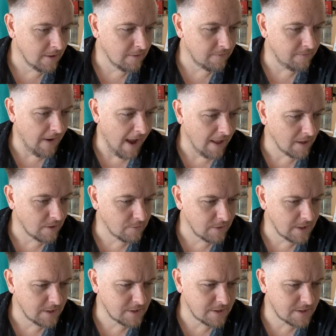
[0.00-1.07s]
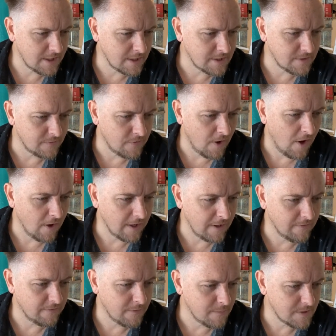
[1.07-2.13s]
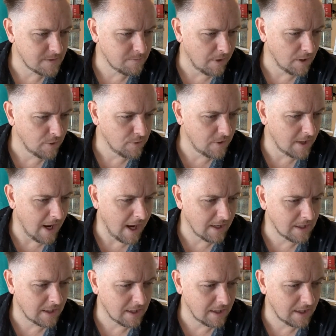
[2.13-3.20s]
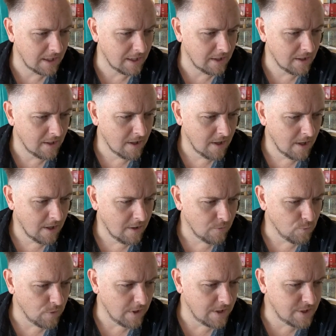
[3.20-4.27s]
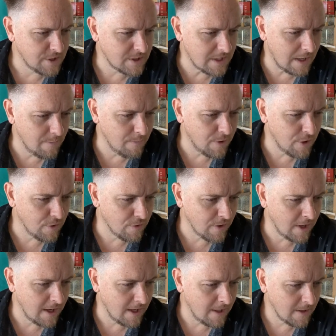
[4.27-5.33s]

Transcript: foul in a religious sense, defiled, infamous, polluted, unclean, religious impurity,